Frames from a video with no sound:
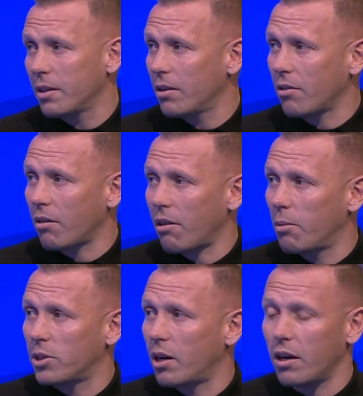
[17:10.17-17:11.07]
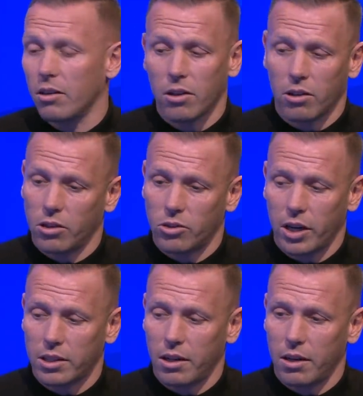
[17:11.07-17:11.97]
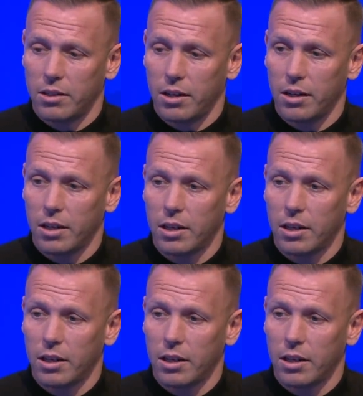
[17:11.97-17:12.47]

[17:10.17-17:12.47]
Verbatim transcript: Mm. Not the clubs that are, not the contracts that are under.